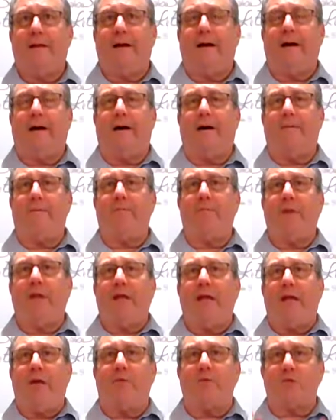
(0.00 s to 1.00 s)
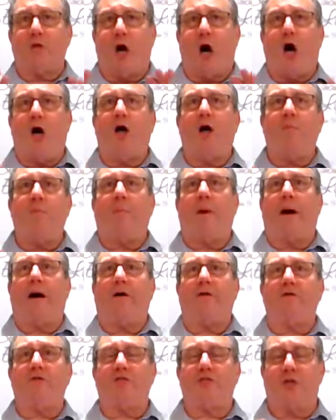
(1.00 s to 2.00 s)
Um, he was all
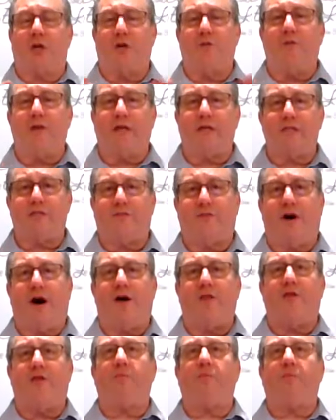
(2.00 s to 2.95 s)
about serving his Father,